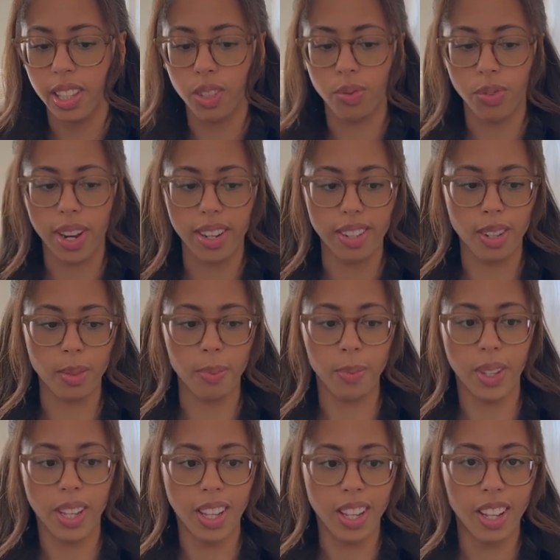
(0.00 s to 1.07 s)
these random
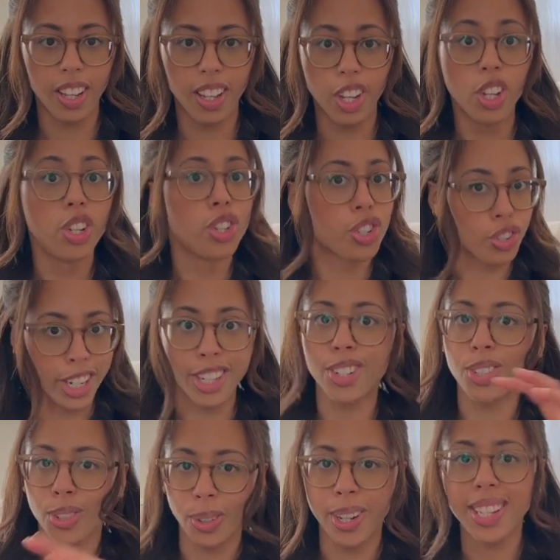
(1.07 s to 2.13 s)
strange
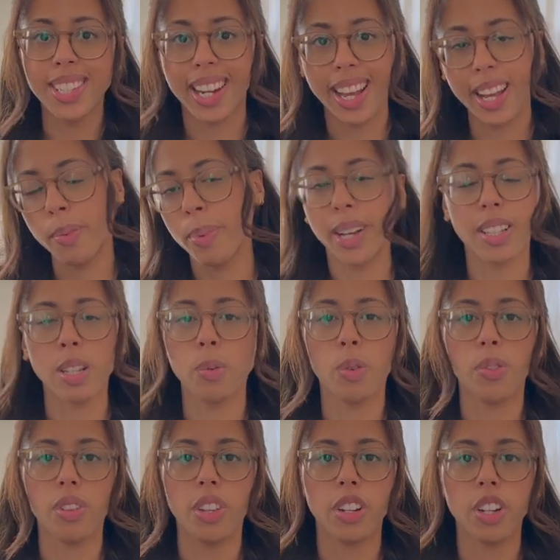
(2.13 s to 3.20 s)
stories that I had picked up
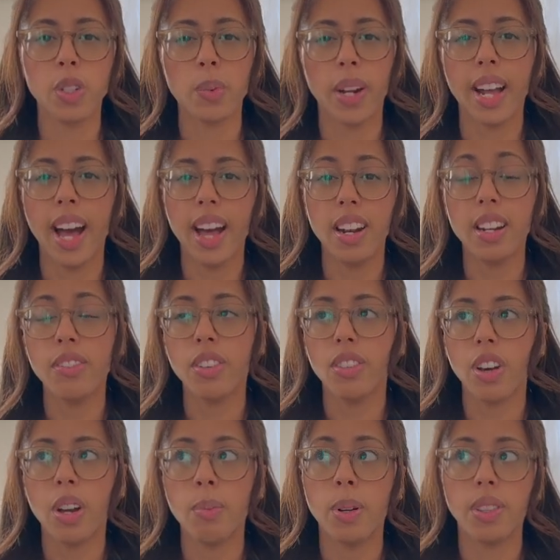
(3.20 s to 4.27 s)
over the years, but I hadn't ever
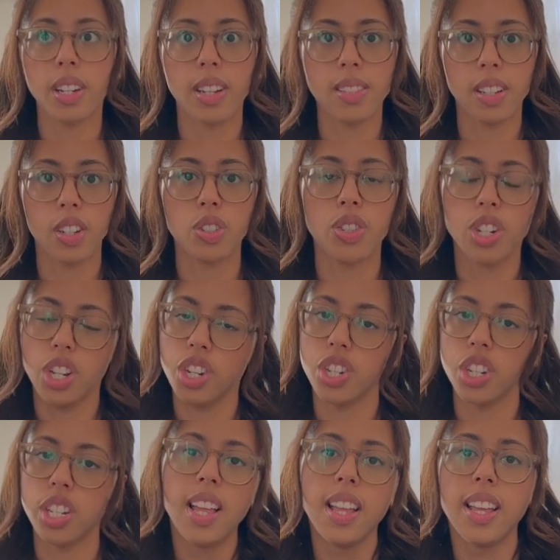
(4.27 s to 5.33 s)
thought about that as like a
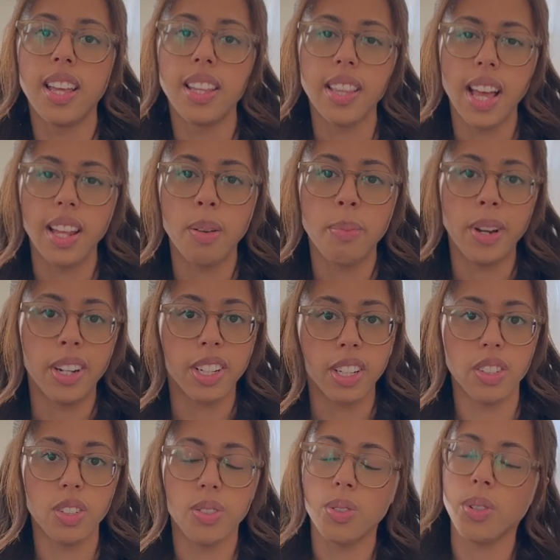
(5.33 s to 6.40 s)
tradition in Latin
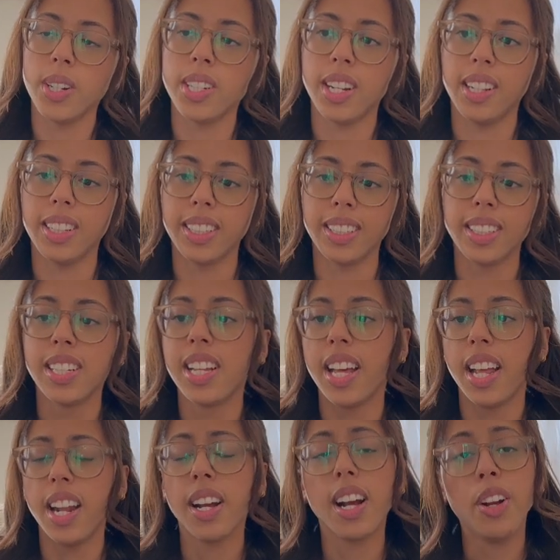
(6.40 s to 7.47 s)
American storytelling.
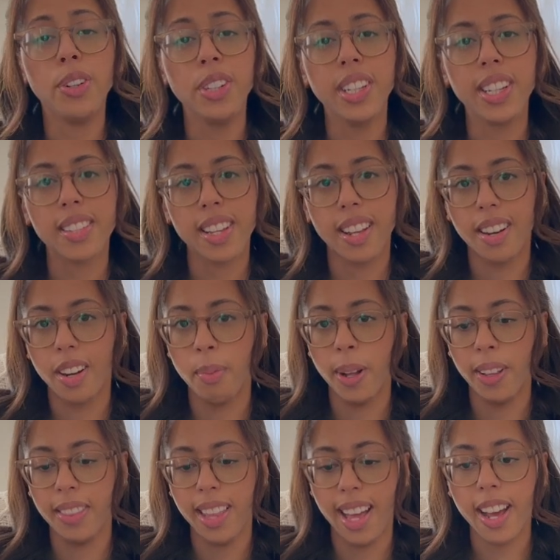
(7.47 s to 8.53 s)
And I got really excited
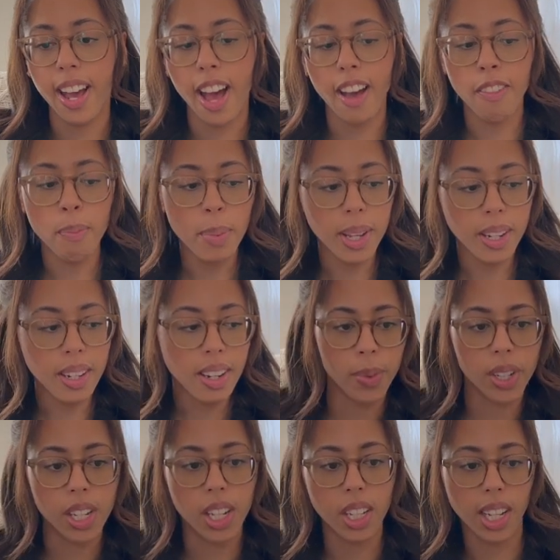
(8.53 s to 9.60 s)
about that. I have been
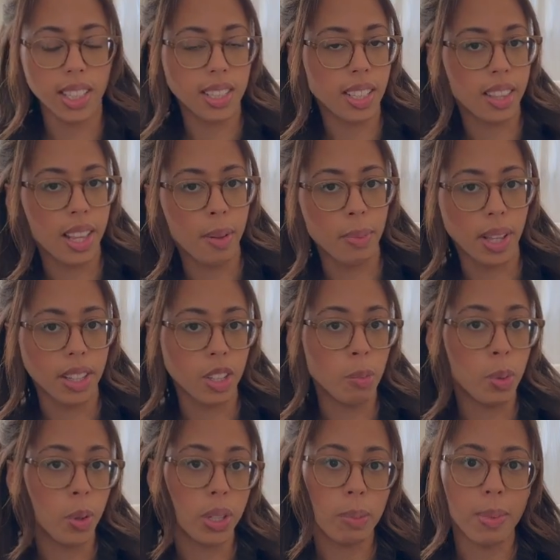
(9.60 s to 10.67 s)
collecting them like little
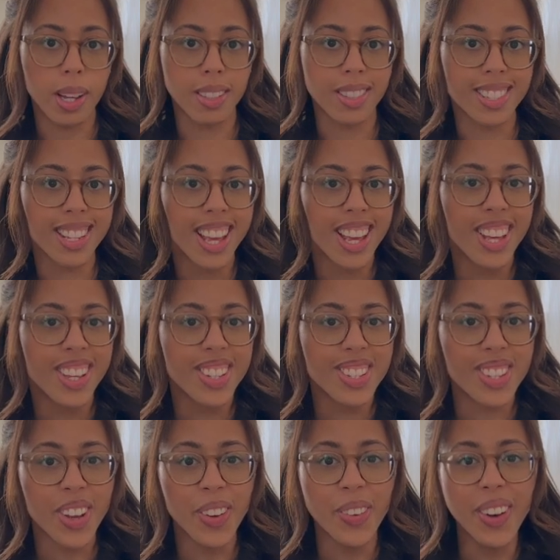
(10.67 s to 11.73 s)
Pokemons.
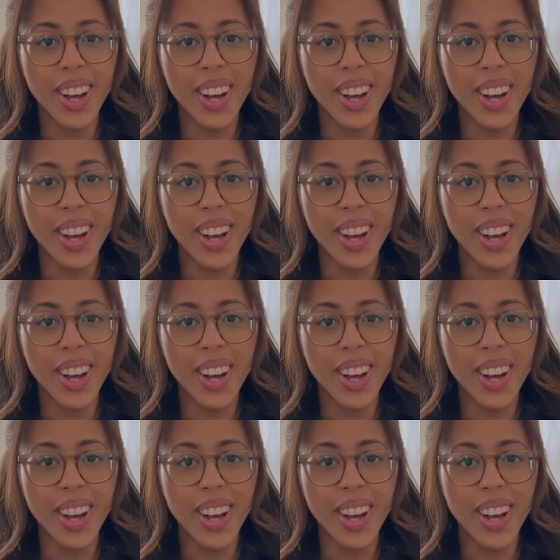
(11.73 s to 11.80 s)
So